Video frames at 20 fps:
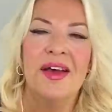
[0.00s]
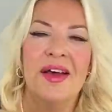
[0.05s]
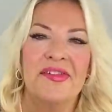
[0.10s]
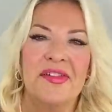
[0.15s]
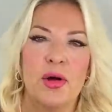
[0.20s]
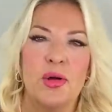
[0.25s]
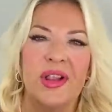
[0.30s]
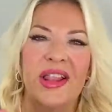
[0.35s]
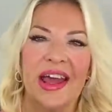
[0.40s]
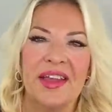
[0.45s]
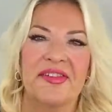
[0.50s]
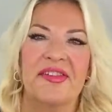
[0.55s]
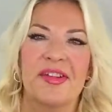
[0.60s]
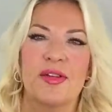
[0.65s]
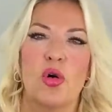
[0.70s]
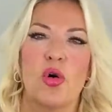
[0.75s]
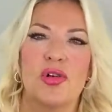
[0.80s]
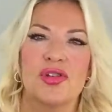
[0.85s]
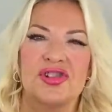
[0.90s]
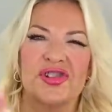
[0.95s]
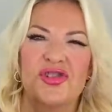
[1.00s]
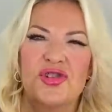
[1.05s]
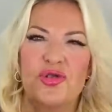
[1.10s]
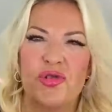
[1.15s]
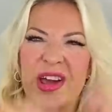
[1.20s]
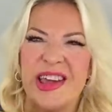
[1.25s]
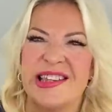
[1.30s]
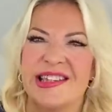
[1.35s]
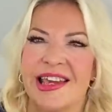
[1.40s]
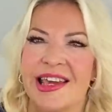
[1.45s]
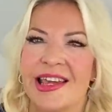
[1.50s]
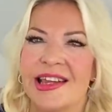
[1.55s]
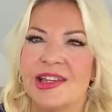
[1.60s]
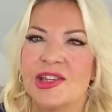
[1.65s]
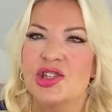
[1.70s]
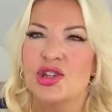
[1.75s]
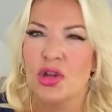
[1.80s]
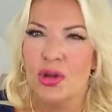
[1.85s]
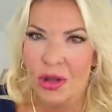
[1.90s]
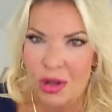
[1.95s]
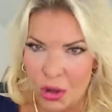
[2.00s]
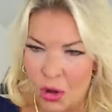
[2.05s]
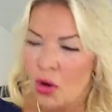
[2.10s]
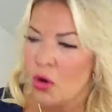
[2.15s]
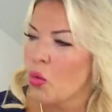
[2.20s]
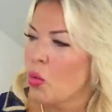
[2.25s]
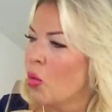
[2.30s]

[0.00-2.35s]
So let's launch straight in to look